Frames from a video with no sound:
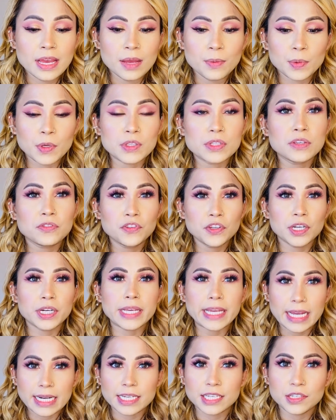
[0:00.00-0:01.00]
if you
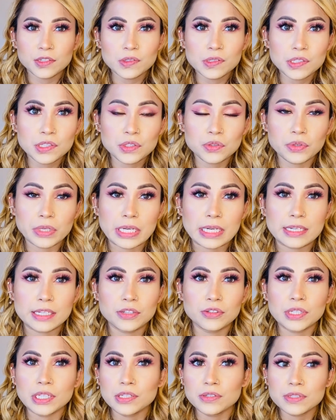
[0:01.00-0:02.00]
get used to it, to
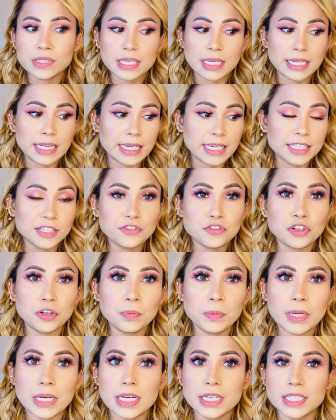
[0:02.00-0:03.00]
using like a strip
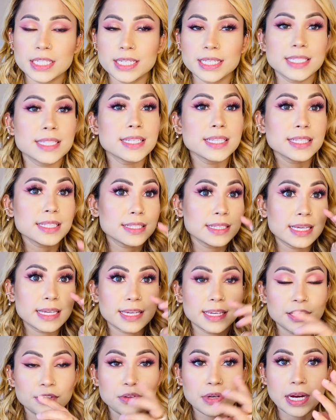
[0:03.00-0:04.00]
lashes, this is like
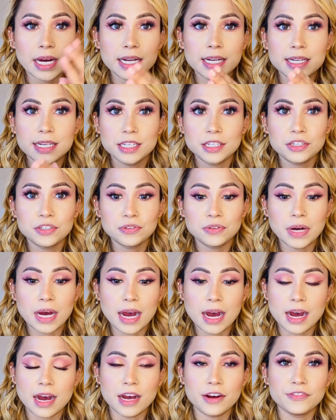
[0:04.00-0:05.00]
you cut it into
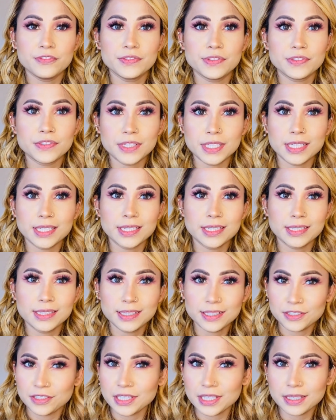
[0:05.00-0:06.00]
half,
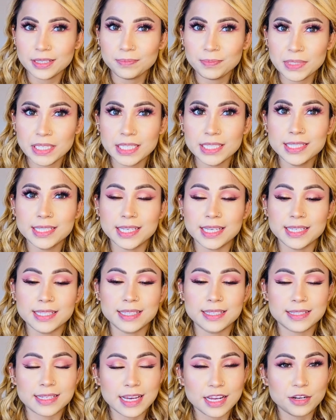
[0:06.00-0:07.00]
three pieces.
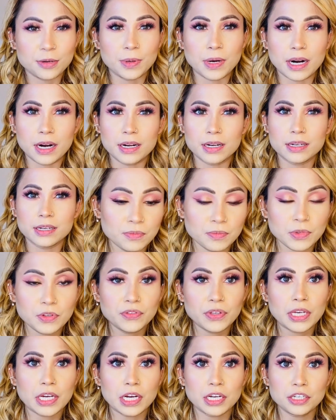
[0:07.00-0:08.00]
It's kind of hard.
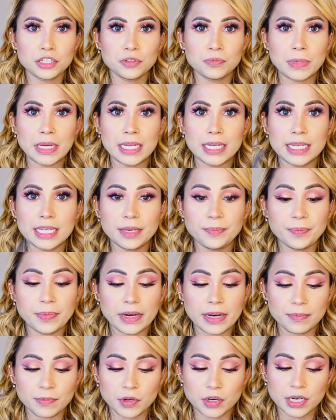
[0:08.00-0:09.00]
Moving on to my lip,
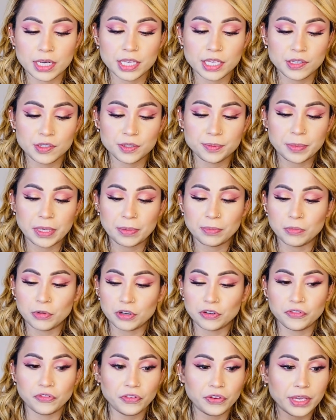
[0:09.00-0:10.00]
I'm gonna use my
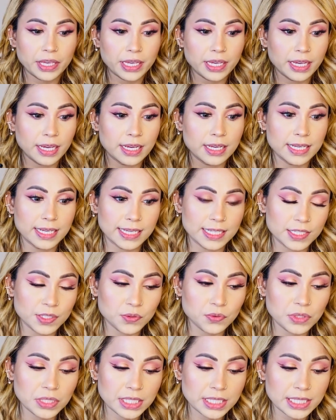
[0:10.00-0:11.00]
Morphe
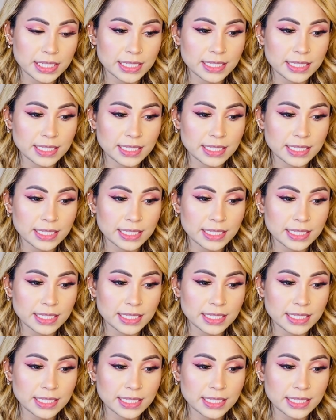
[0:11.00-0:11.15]
Sweetie